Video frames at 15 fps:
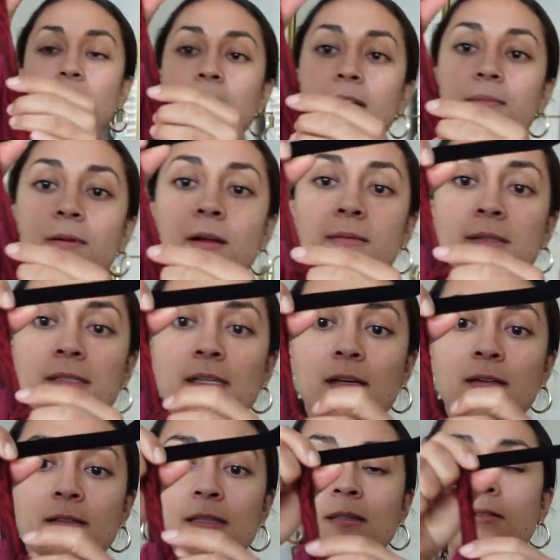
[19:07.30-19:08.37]
I could probably sell
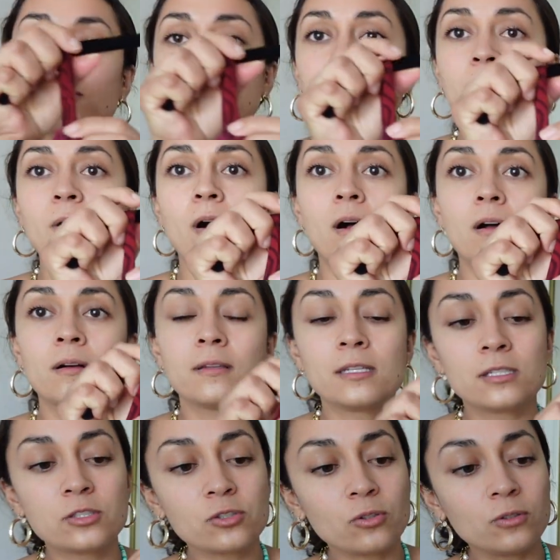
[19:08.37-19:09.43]
it. It's a little small. The
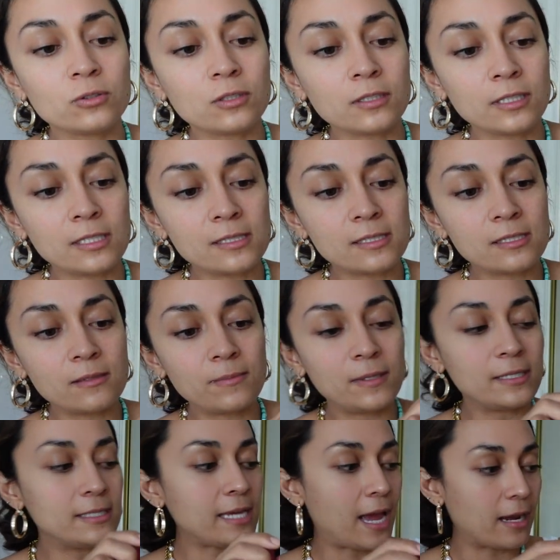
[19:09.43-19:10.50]
shoulder needs to
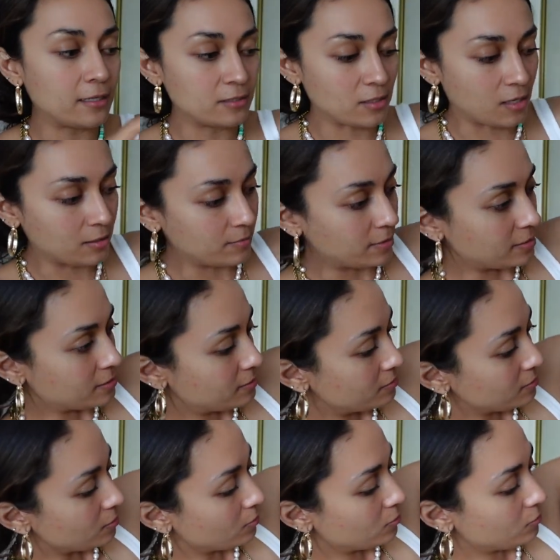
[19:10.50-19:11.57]
be tacked on, but it's
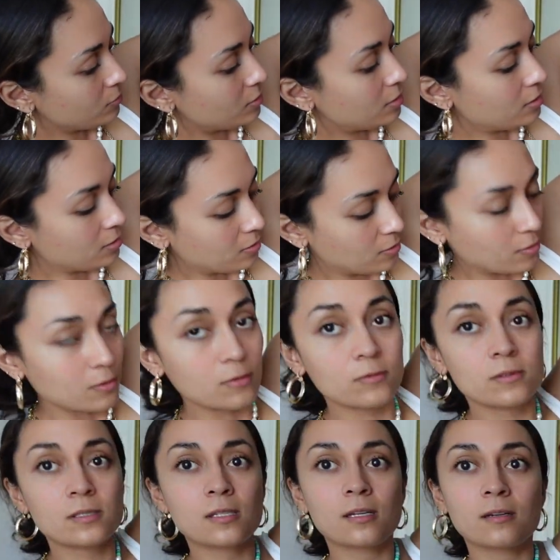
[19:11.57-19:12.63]
so
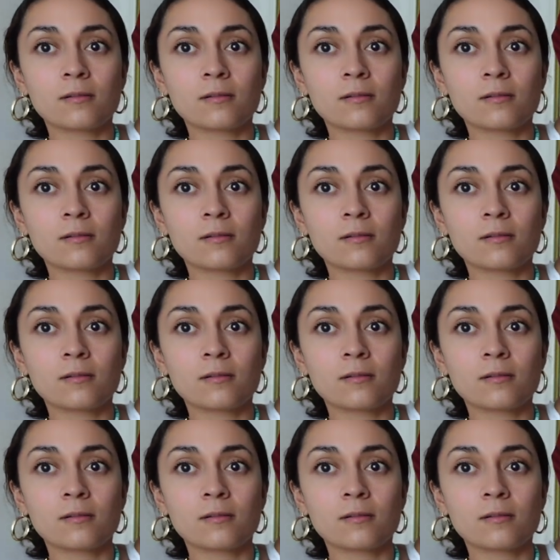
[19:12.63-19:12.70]
cute.